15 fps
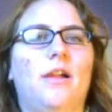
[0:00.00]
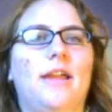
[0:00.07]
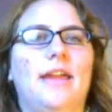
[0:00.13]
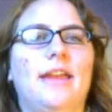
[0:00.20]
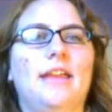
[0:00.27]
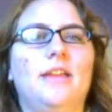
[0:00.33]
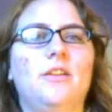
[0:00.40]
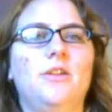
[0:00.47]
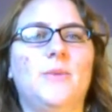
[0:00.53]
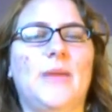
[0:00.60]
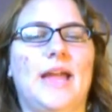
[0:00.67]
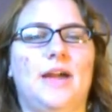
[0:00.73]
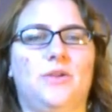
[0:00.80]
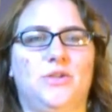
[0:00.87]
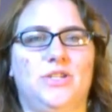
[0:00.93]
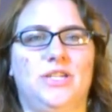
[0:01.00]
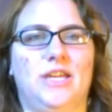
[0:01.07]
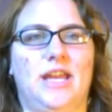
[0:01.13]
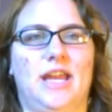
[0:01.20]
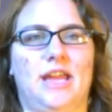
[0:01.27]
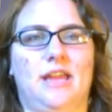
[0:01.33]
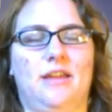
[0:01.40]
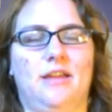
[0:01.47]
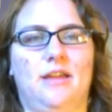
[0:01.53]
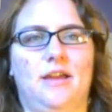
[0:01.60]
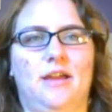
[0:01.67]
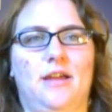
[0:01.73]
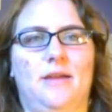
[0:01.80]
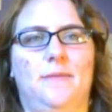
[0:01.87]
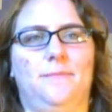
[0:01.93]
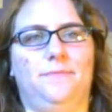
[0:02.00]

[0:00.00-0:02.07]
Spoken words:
And we are getting a new couch today.